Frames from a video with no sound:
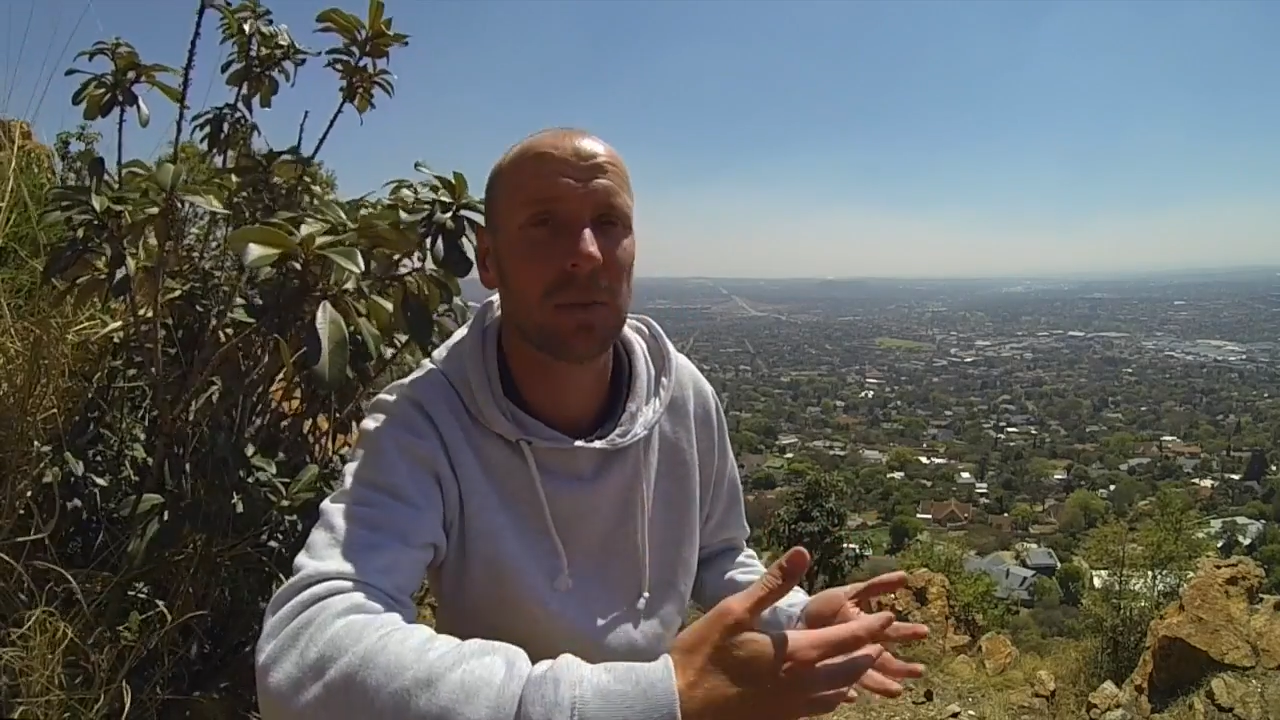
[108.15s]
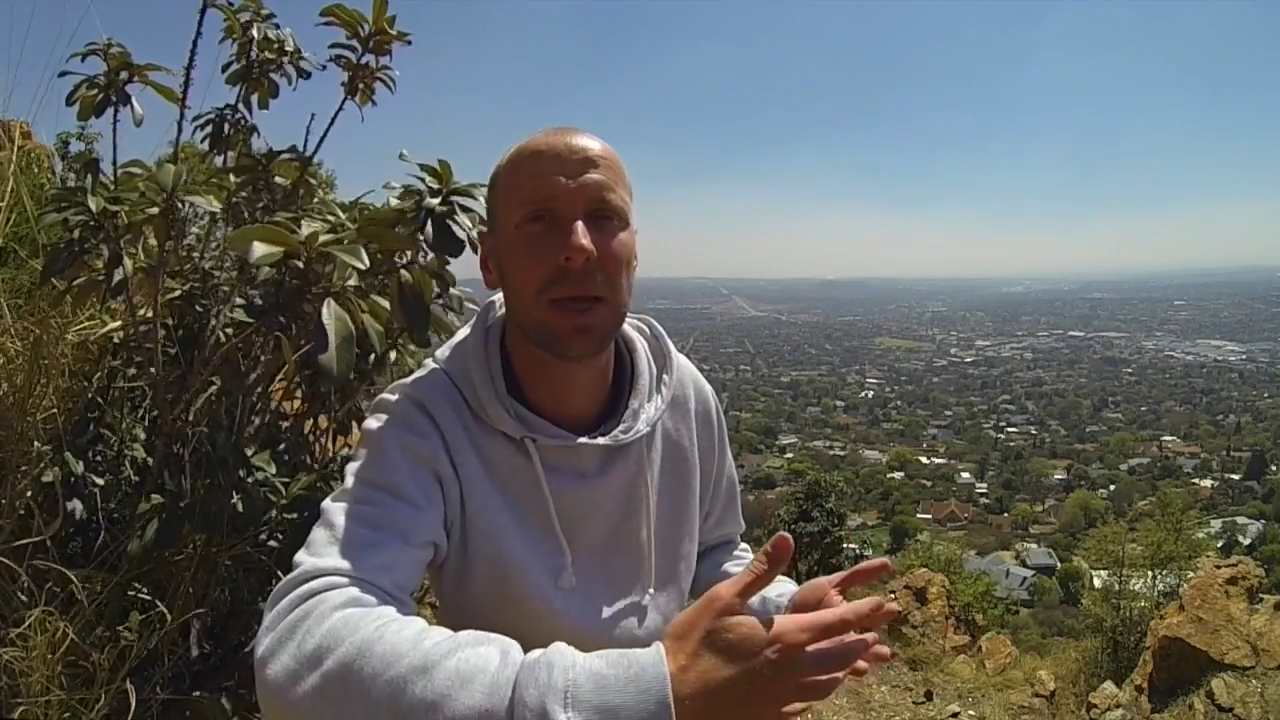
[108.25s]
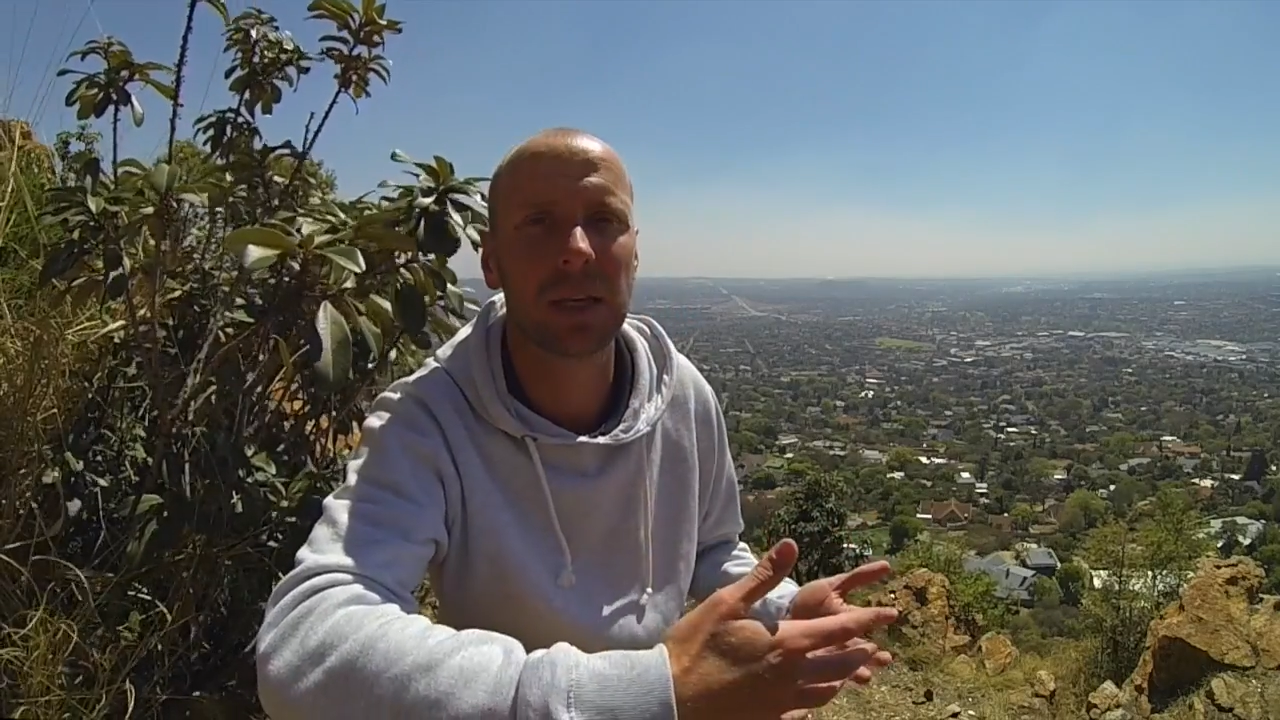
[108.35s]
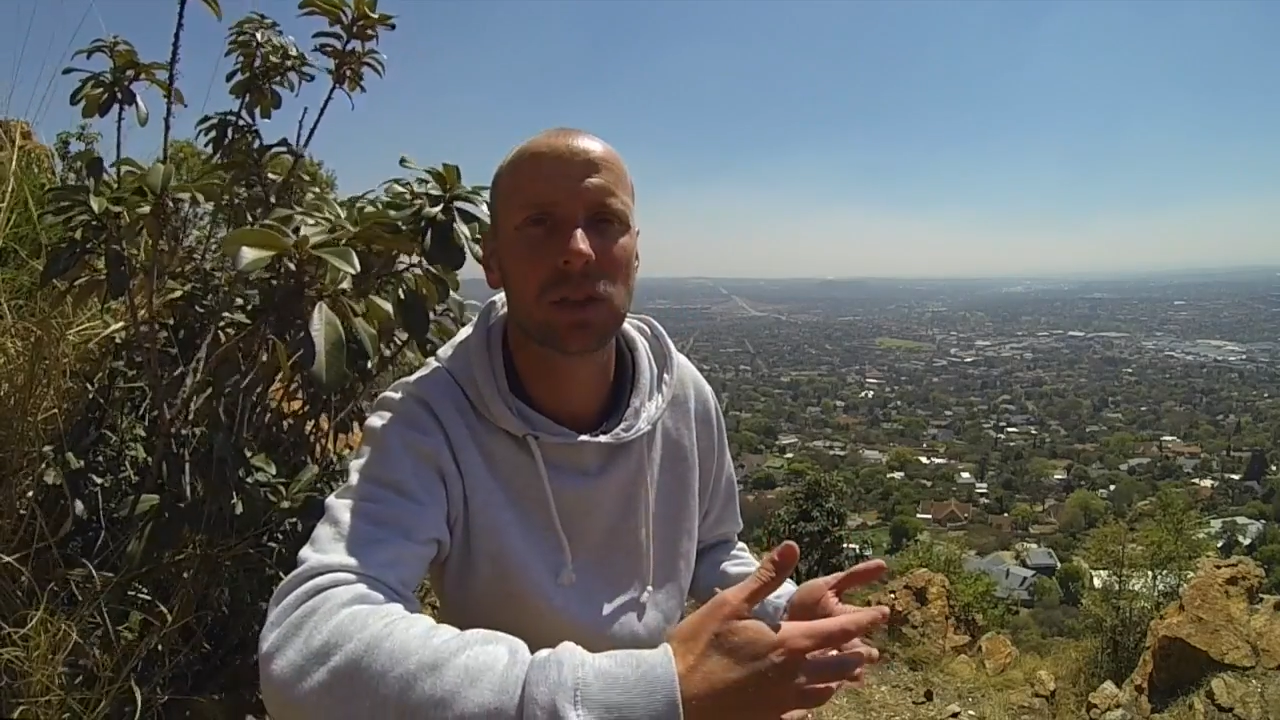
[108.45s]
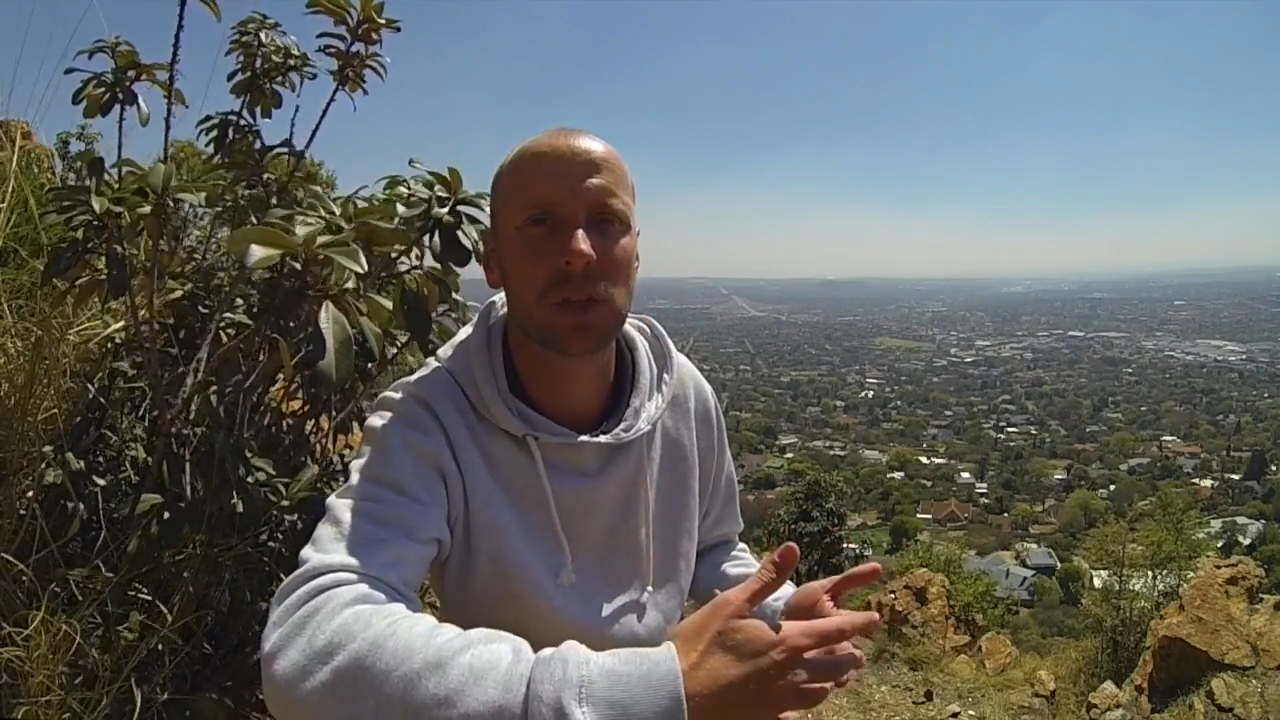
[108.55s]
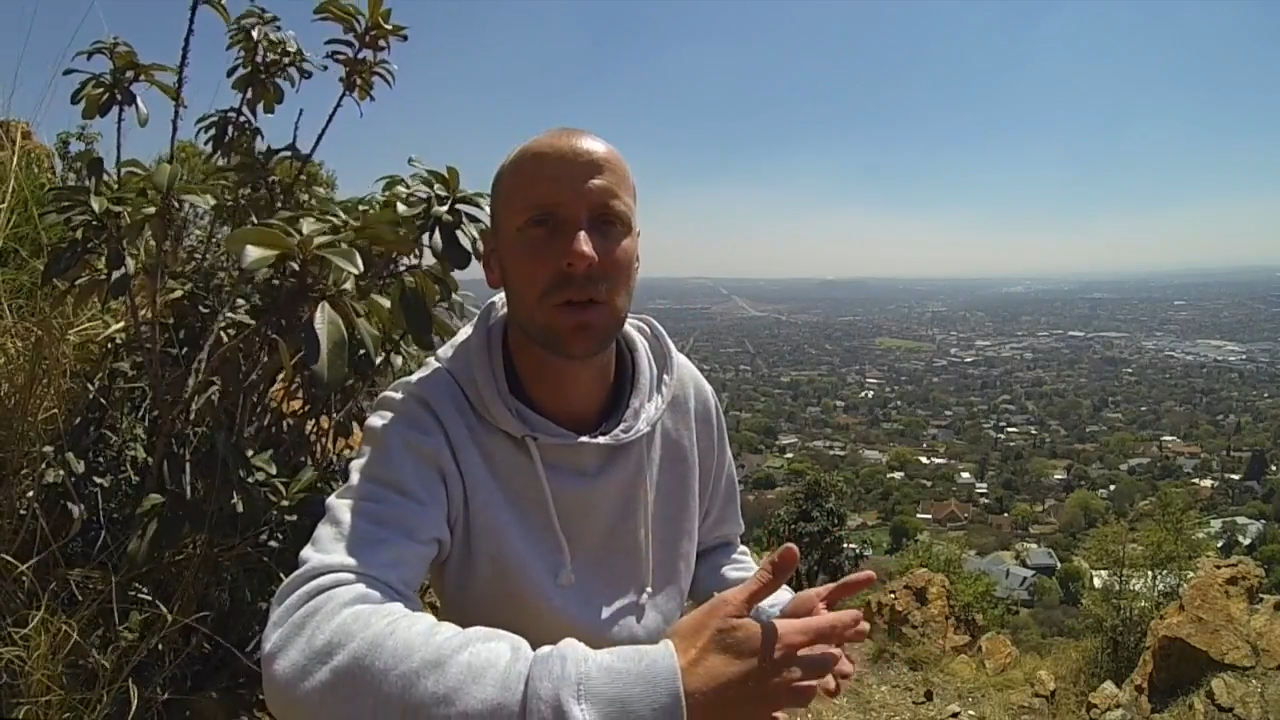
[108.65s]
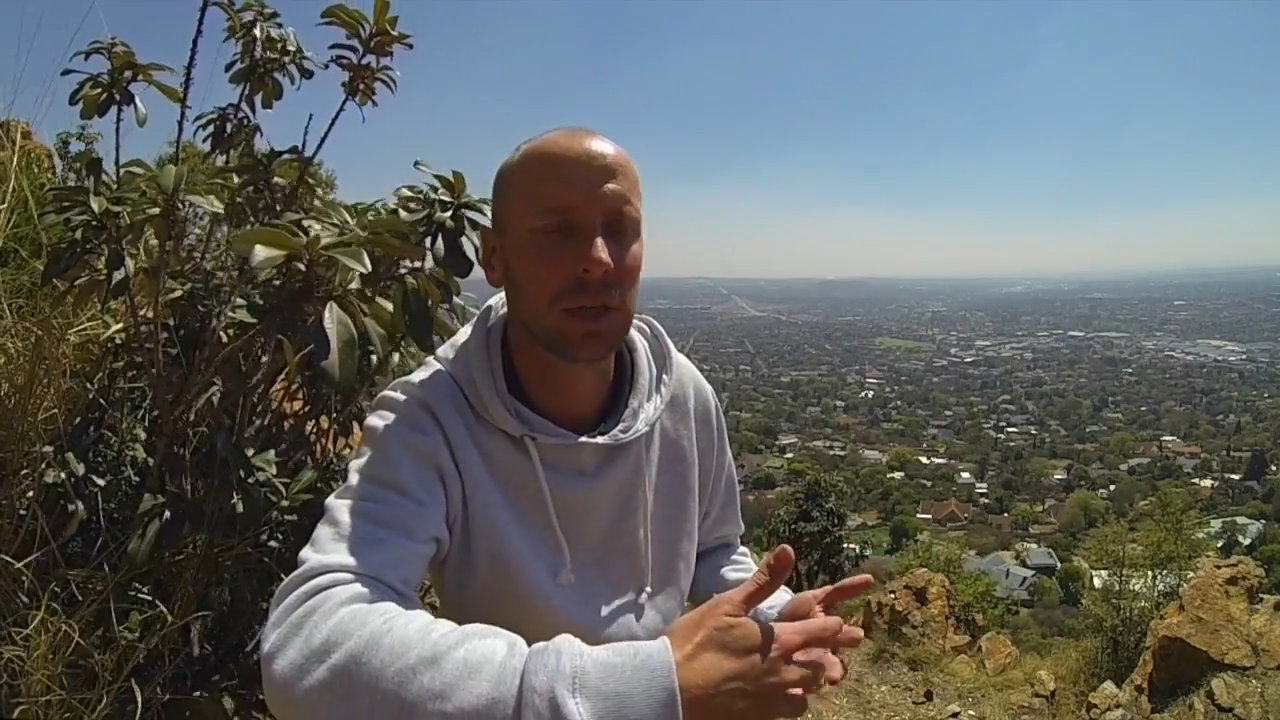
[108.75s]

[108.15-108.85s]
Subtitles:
make it slow,